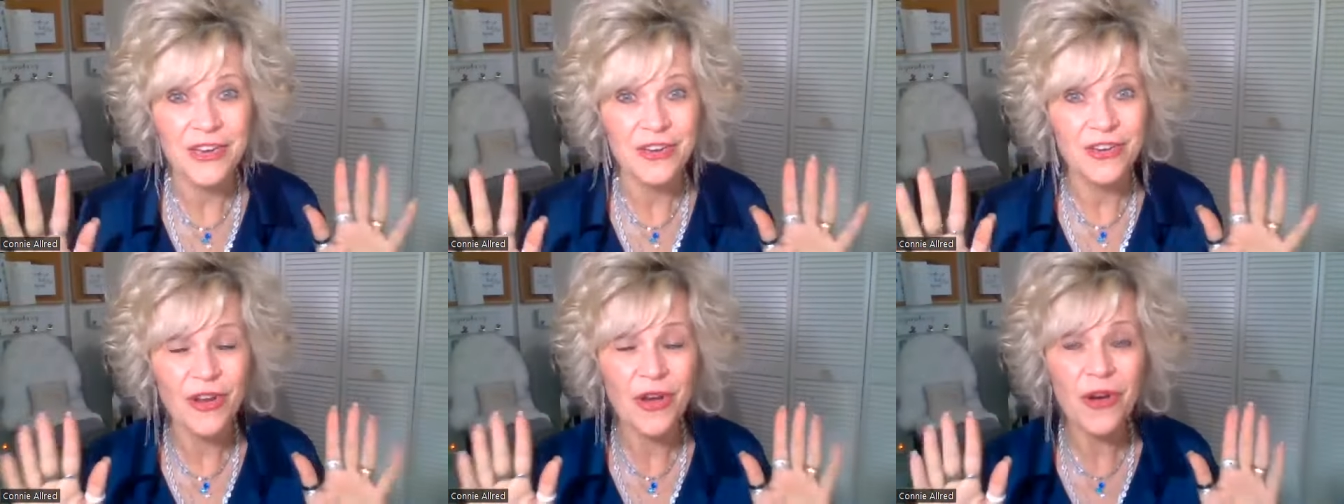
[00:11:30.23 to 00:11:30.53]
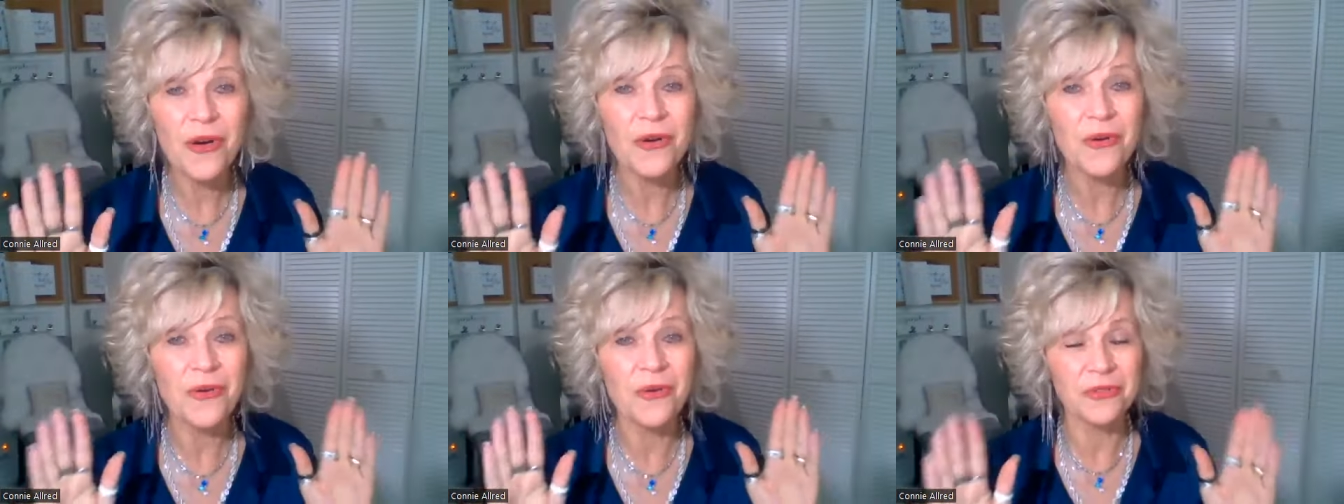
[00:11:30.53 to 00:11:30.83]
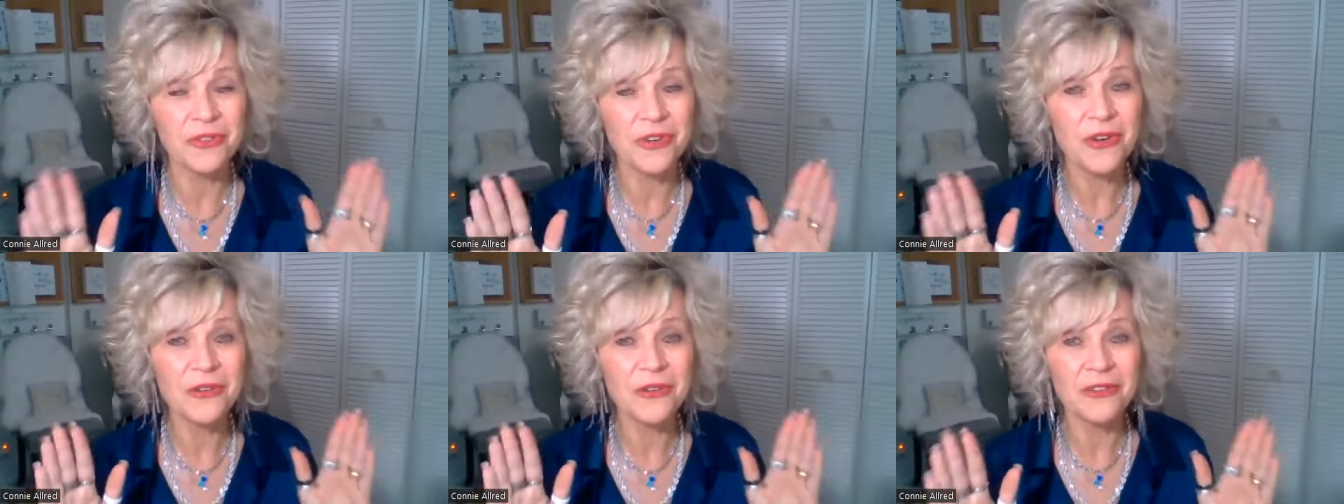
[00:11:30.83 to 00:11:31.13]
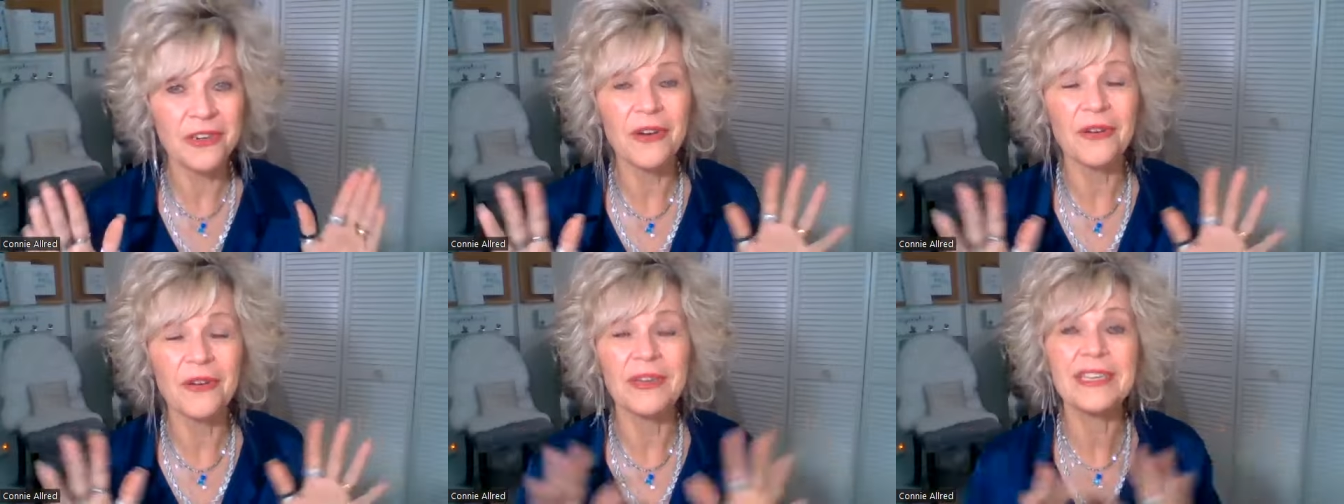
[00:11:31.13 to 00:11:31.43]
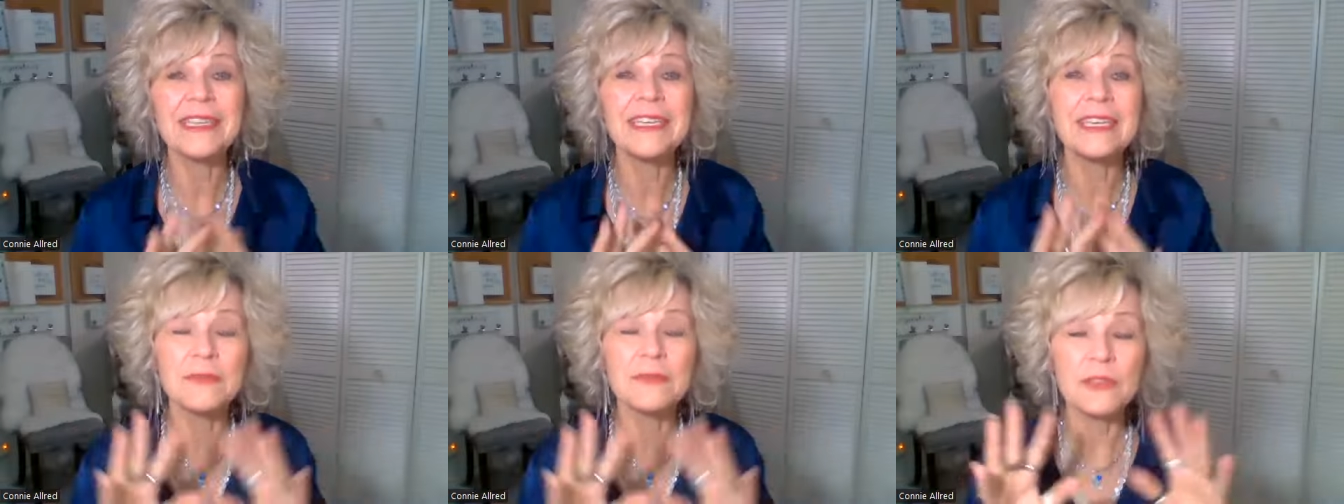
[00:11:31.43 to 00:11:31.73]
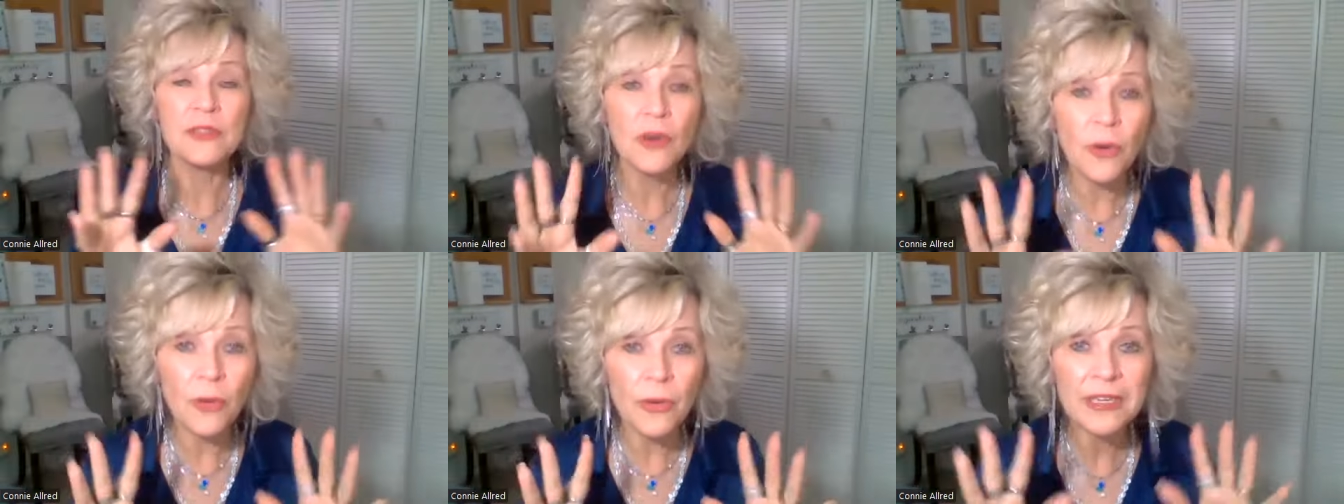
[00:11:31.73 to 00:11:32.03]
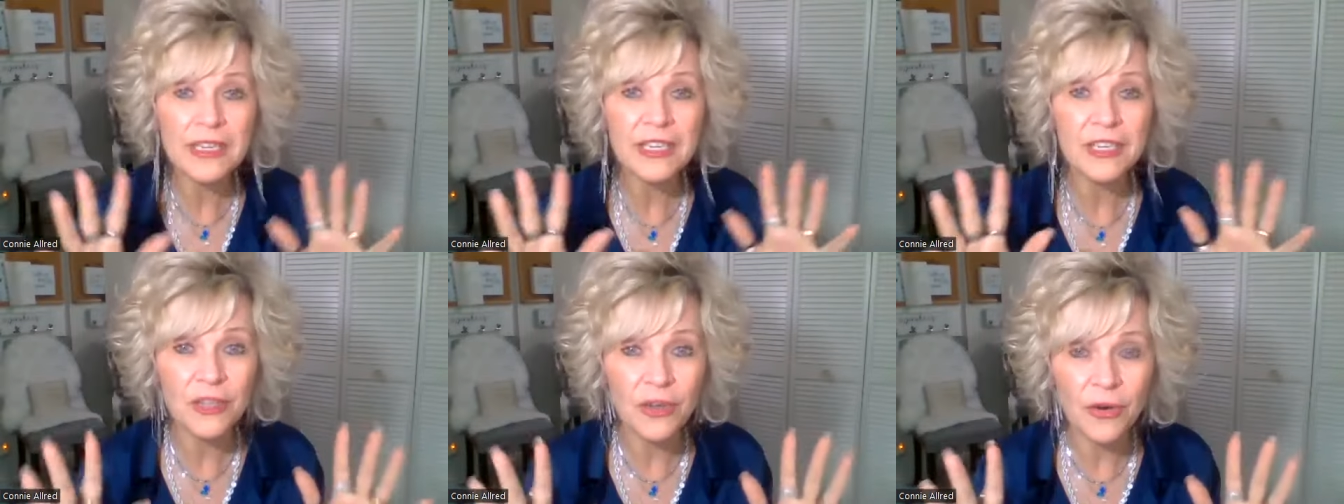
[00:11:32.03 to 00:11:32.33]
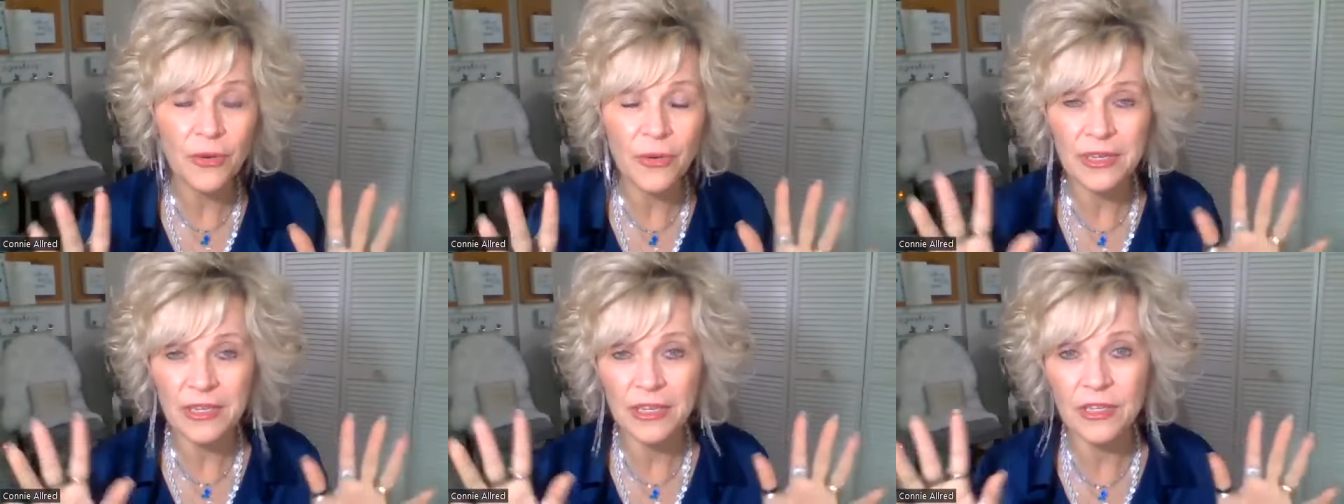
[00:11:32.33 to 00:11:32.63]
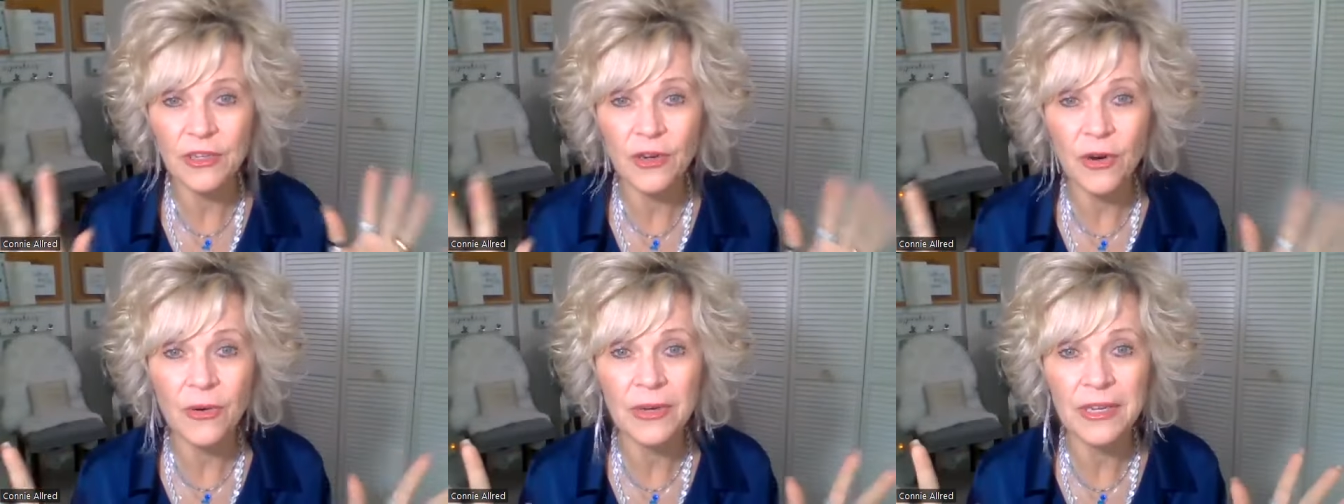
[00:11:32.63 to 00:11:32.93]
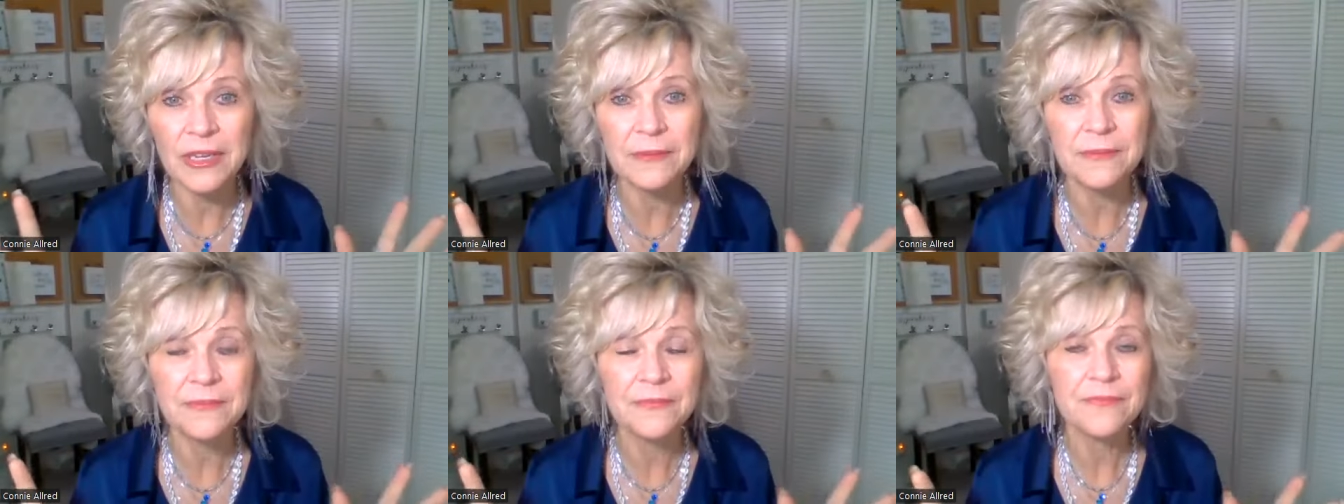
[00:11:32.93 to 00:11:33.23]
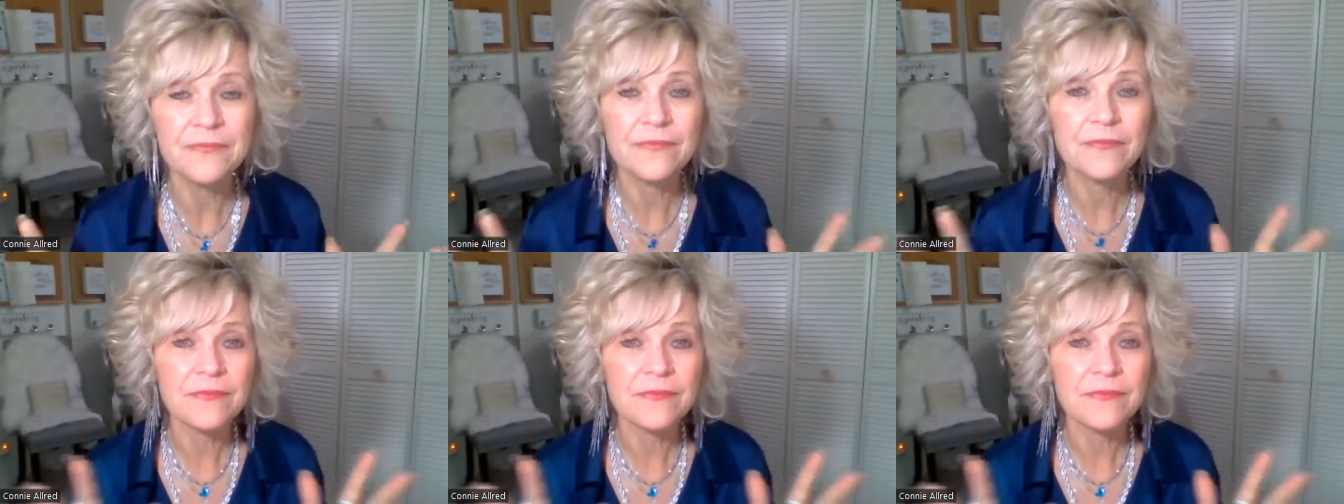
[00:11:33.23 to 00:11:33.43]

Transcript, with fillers: No, no, no. It keeps going and going and going.